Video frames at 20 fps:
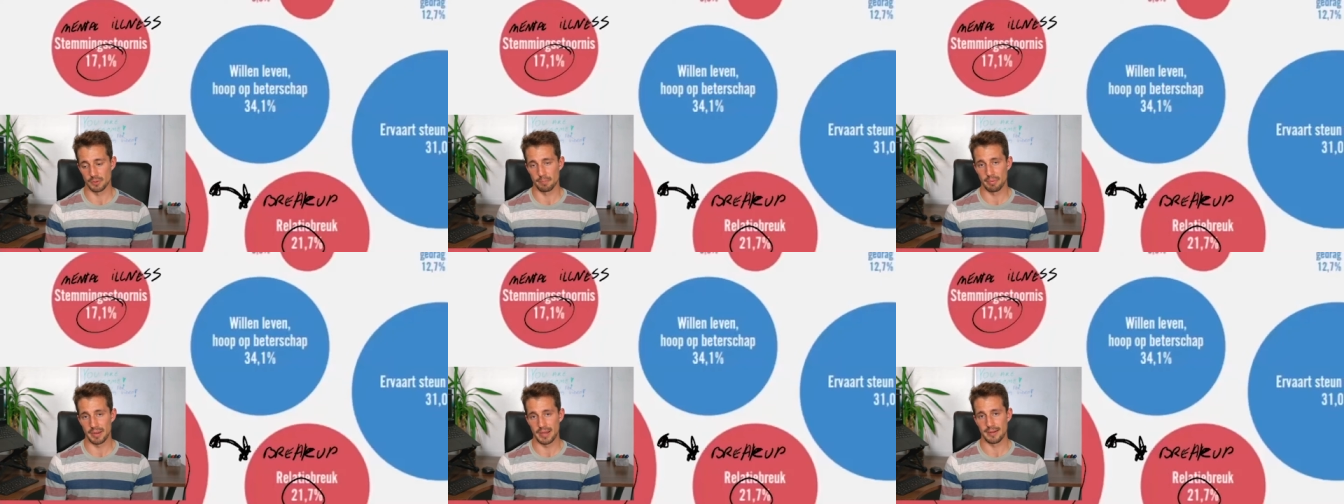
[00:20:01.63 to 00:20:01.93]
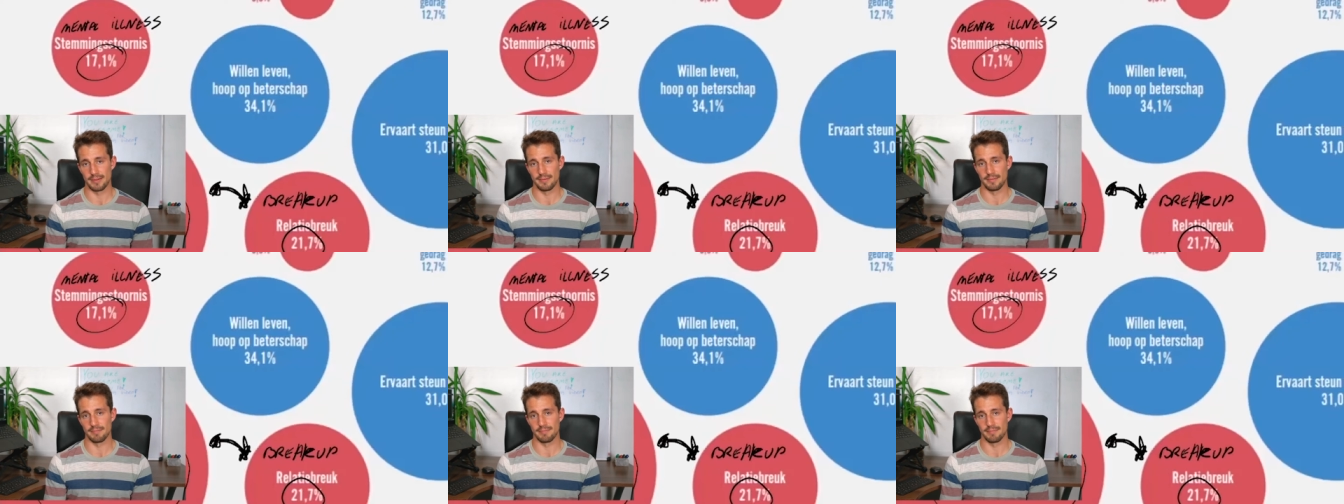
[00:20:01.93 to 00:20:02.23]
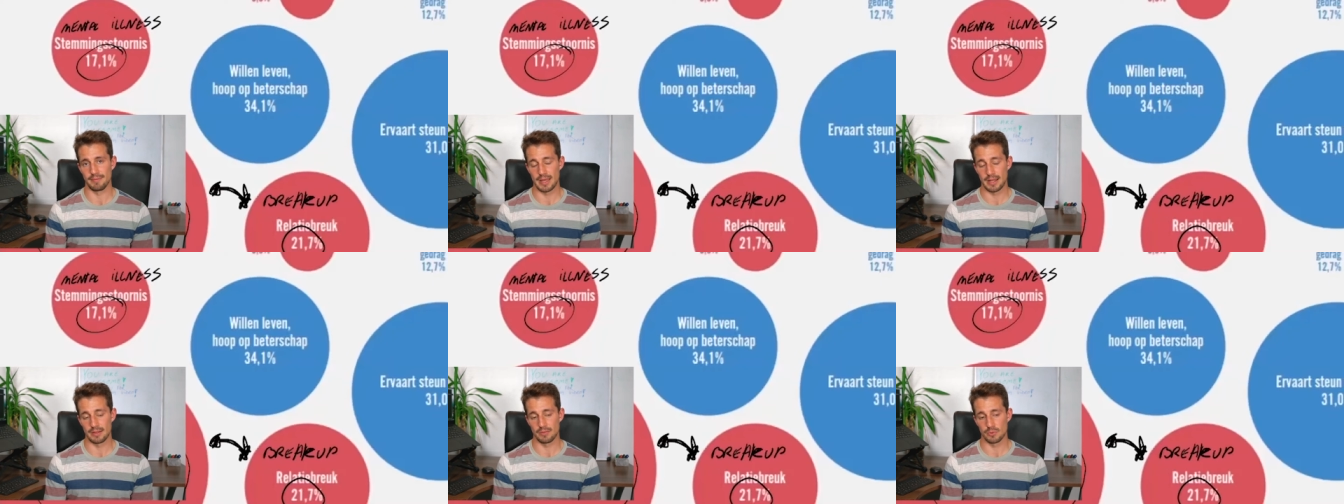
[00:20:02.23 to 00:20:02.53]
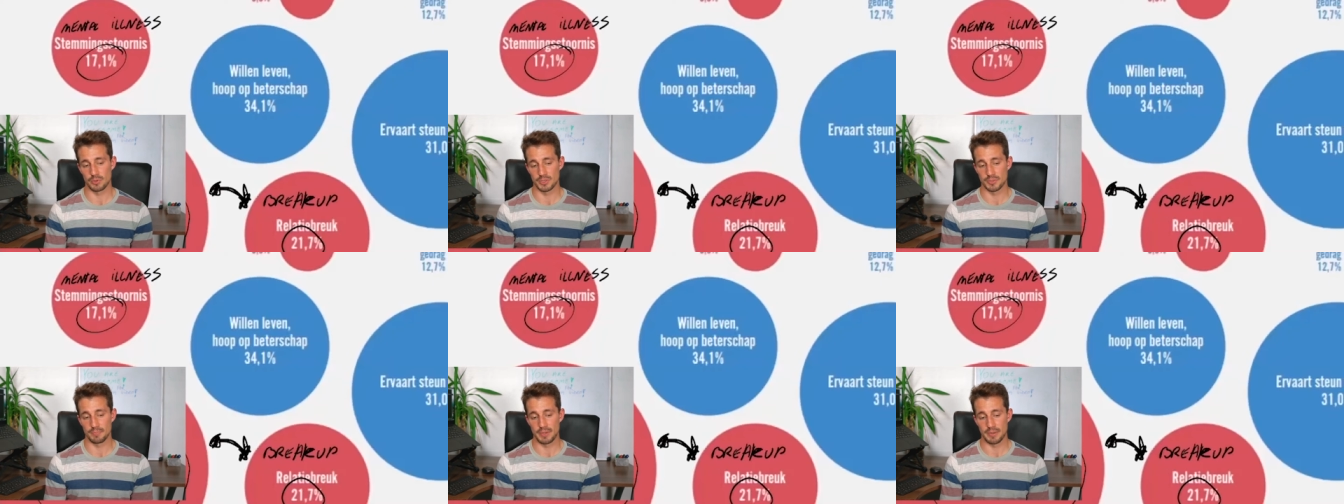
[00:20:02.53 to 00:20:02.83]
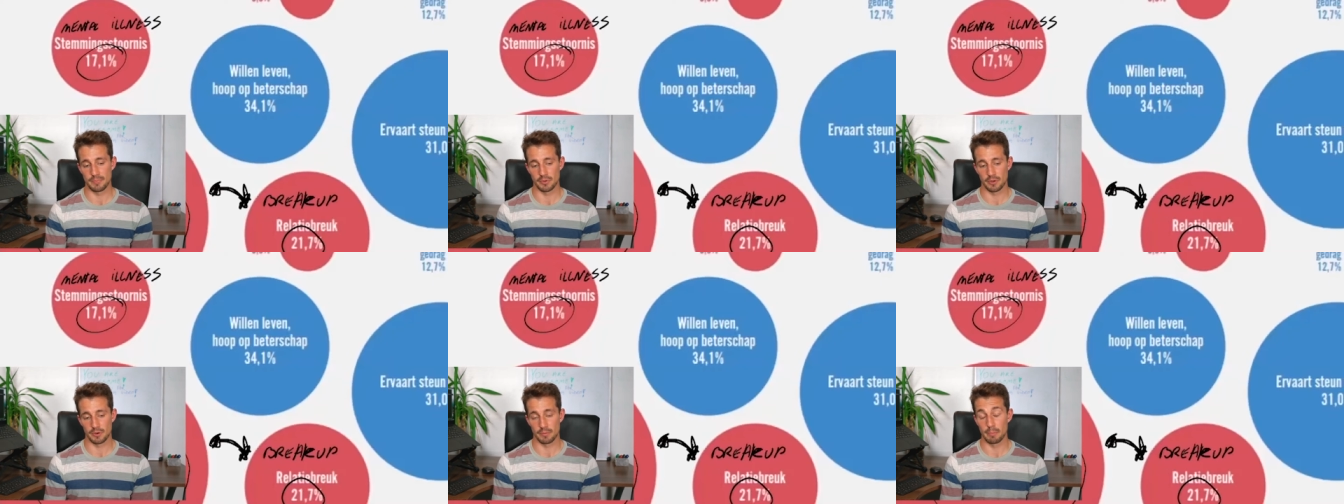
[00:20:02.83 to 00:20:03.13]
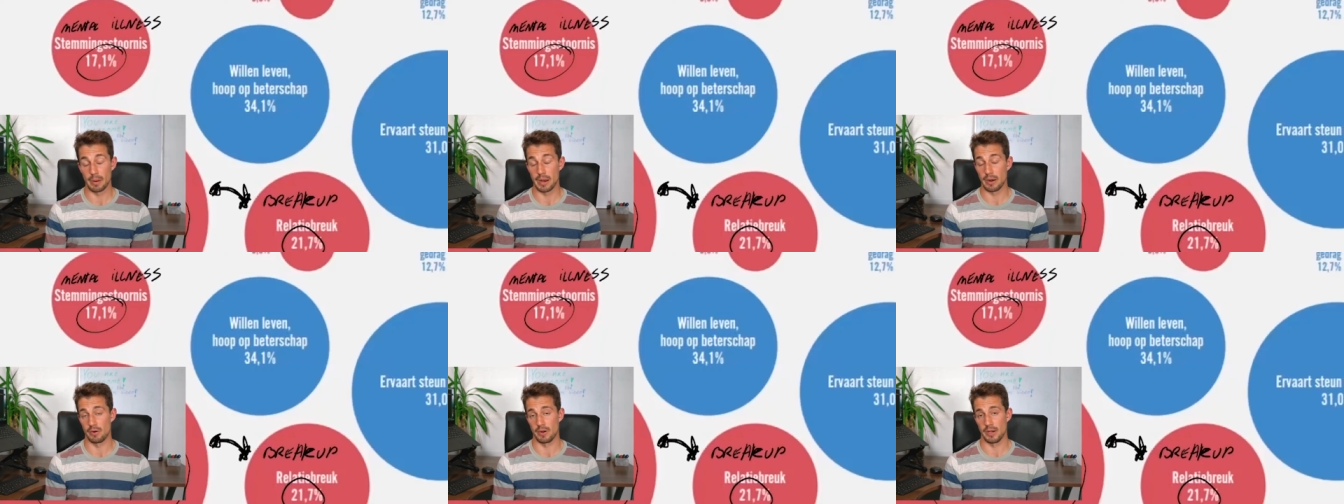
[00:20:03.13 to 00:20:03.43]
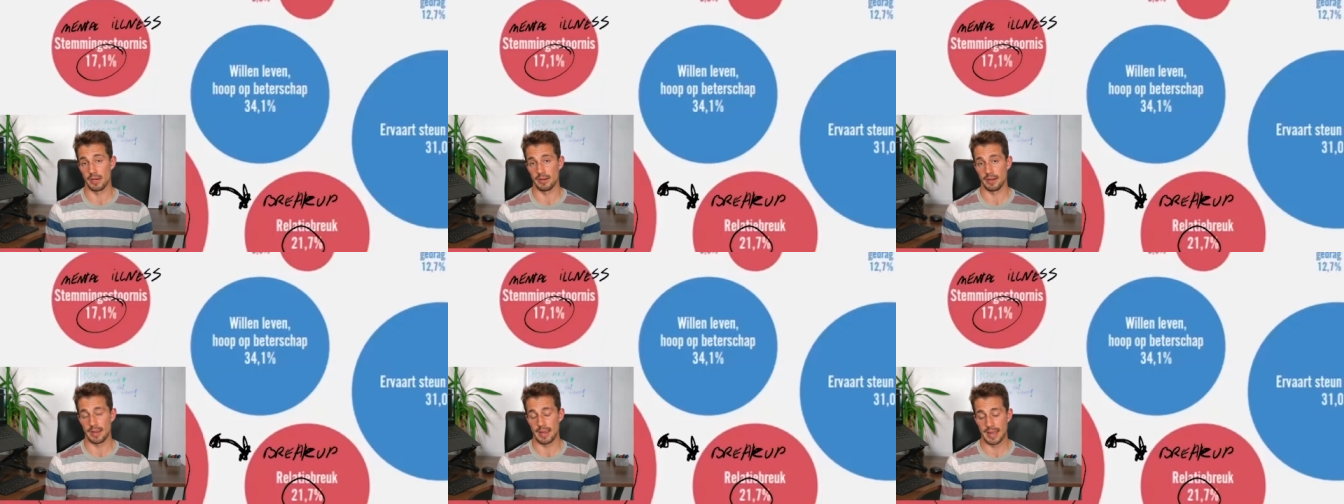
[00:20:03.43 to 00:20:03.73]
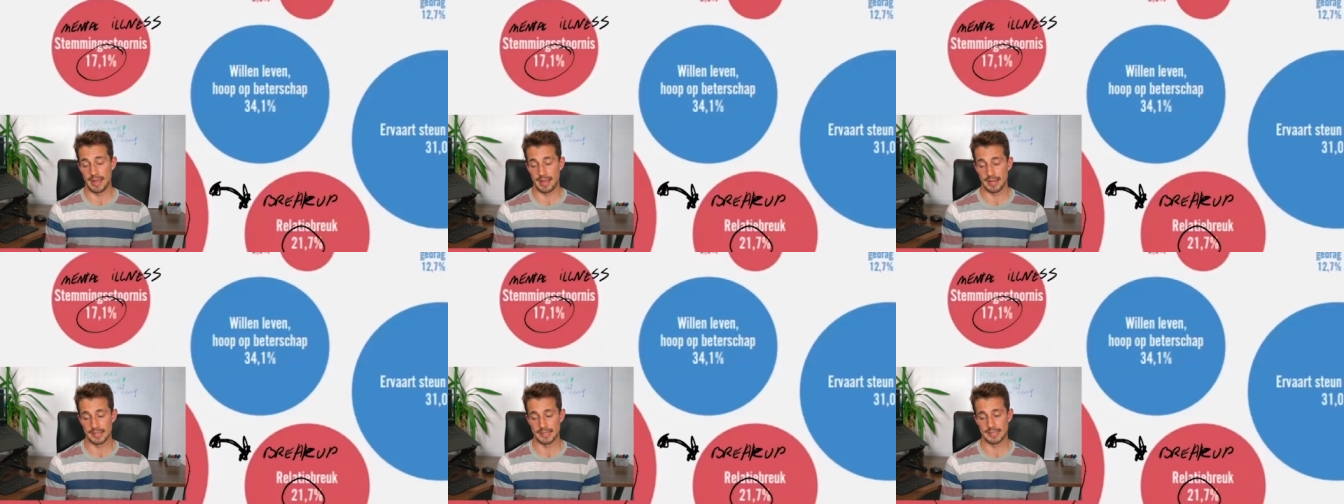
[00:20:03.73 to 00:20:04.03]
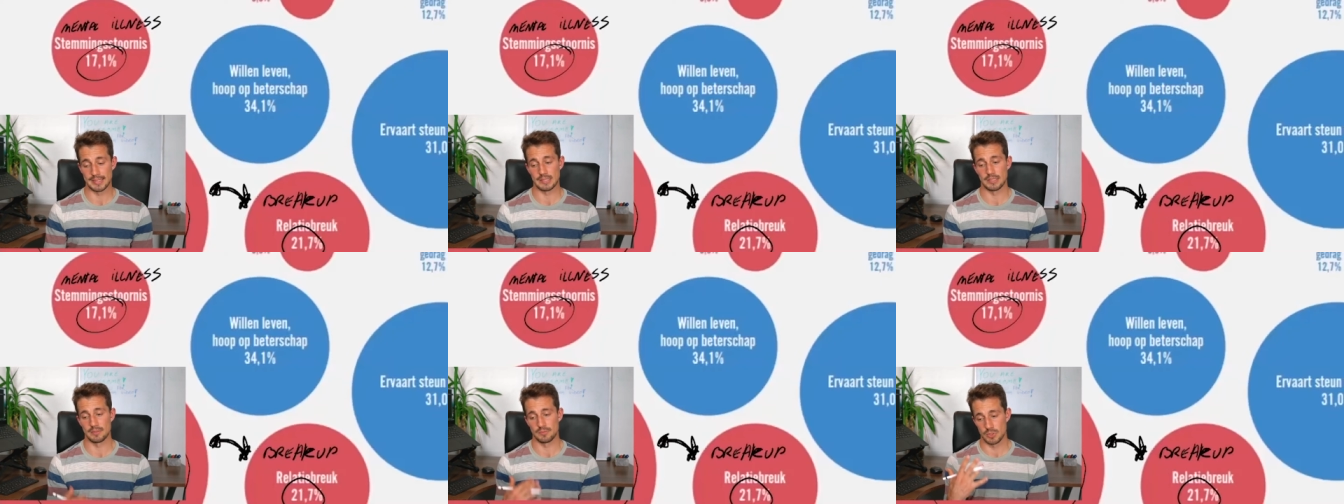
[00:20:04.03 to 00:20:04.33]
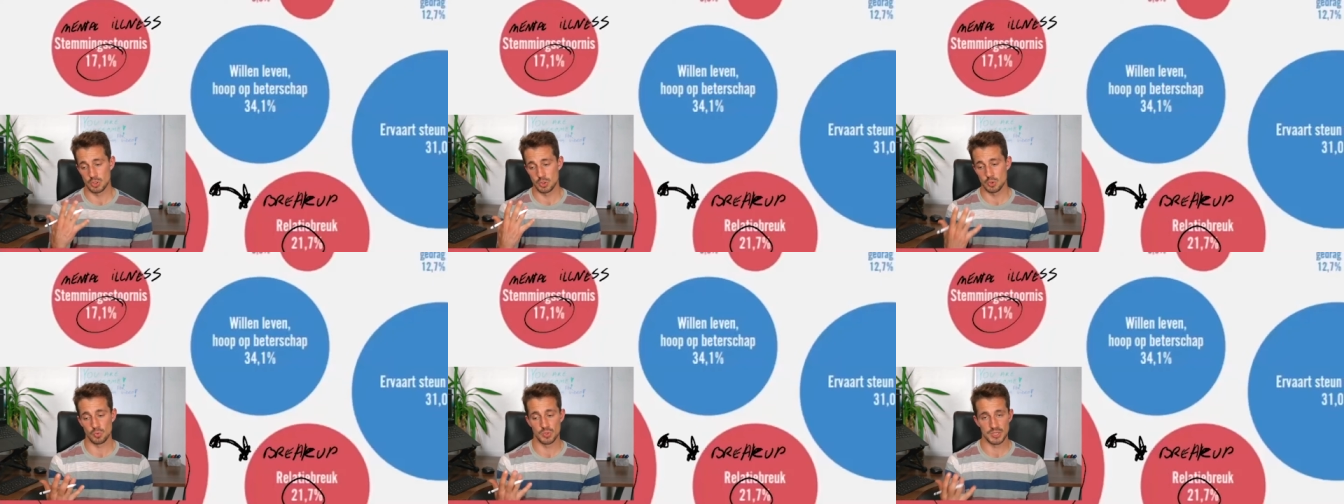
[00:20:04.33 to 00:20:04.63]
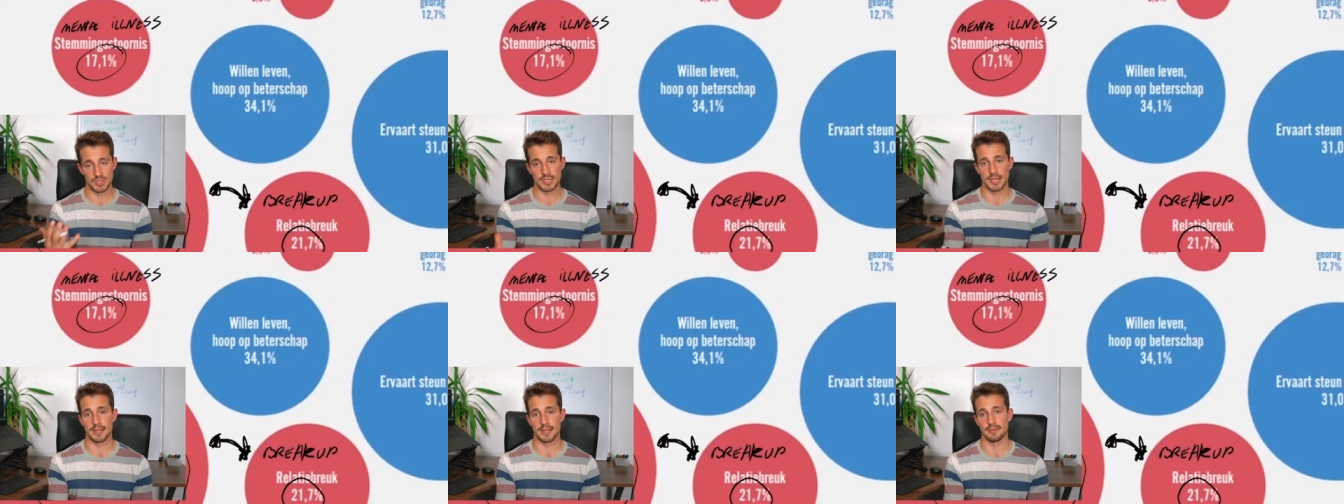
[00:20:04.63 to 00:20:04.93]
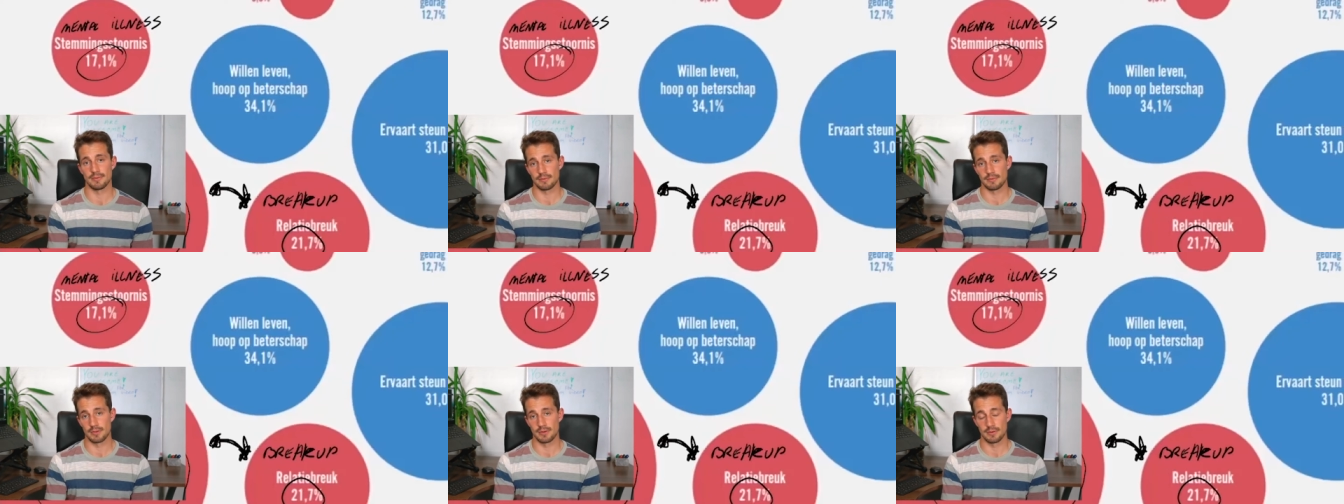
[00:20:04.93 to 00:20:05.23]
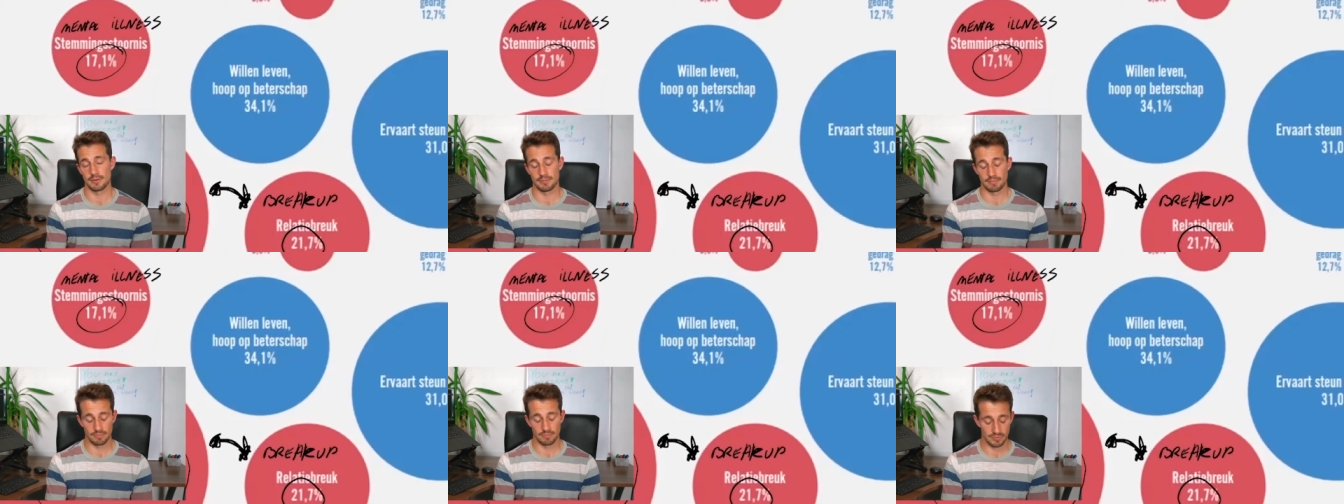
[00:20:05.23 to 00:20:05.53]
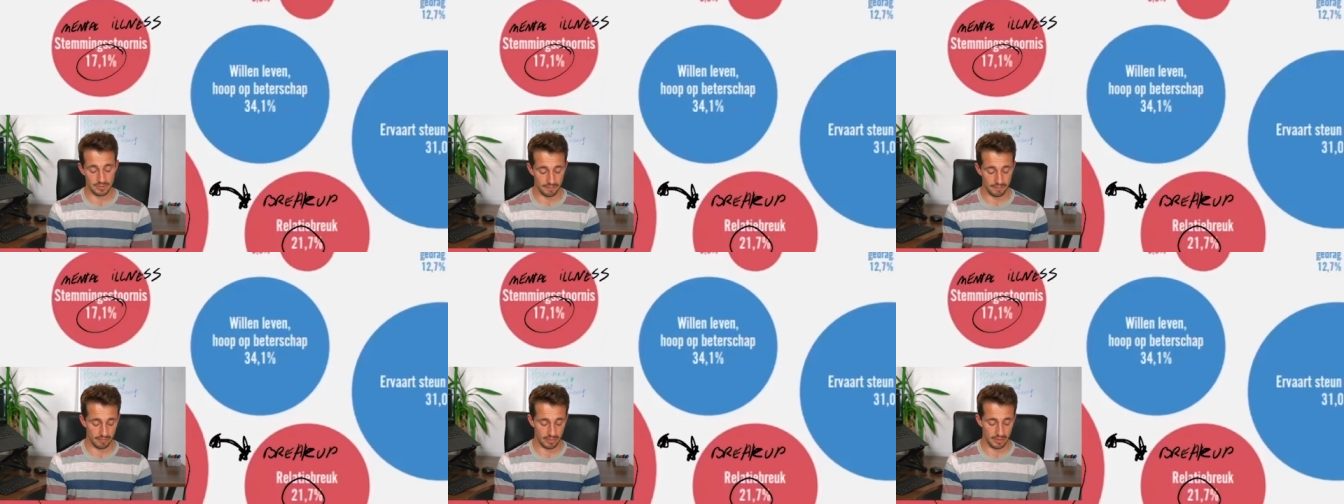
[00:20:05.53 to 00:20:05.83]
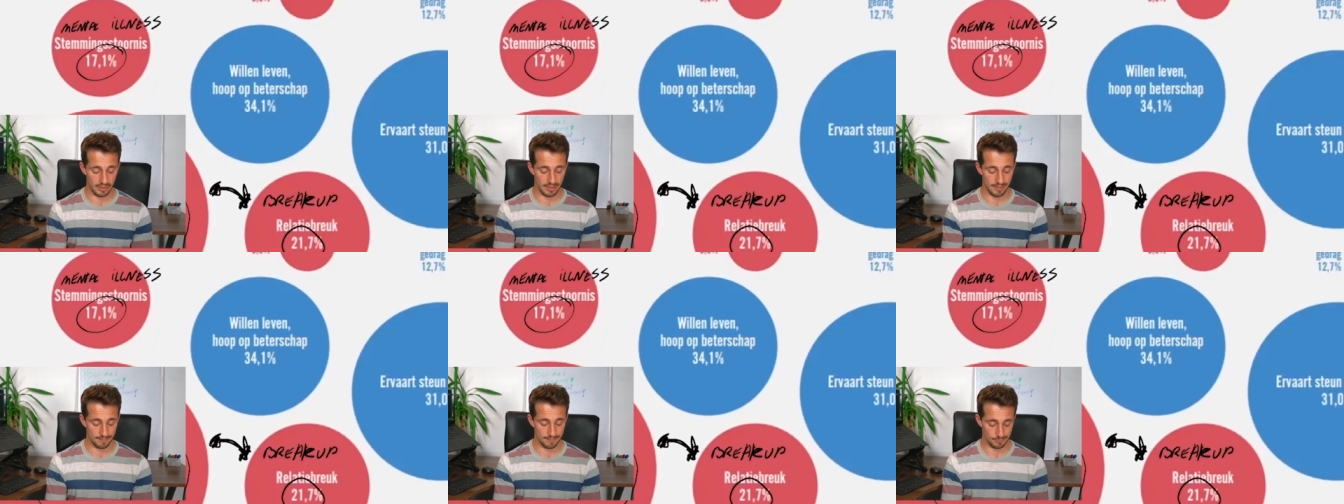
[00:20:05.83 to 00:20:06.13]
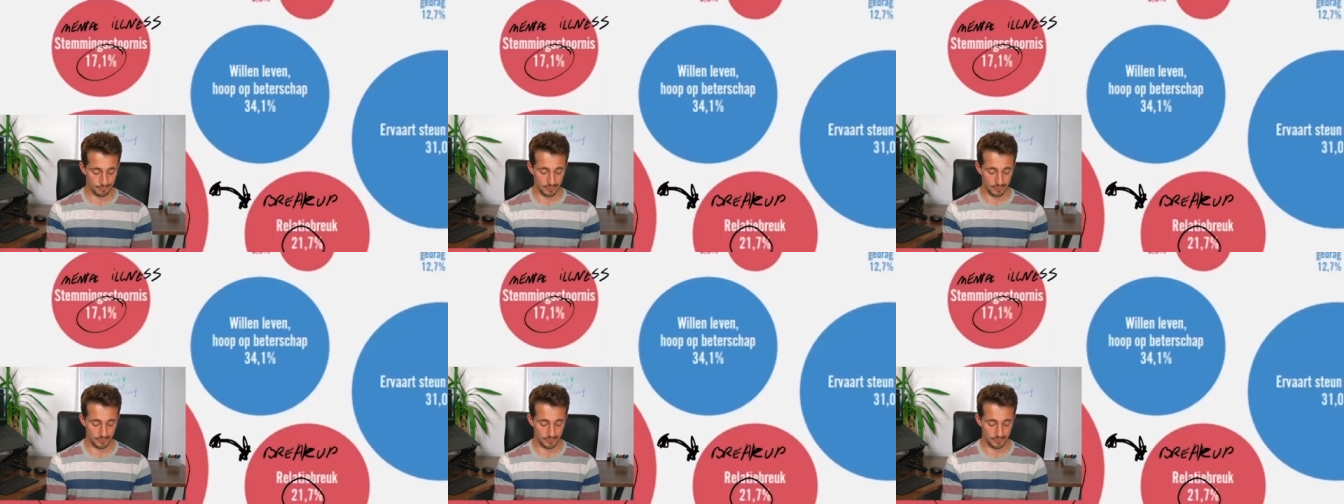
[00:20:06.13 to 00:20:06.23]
pain that those people are bearing, and suicides can definitely,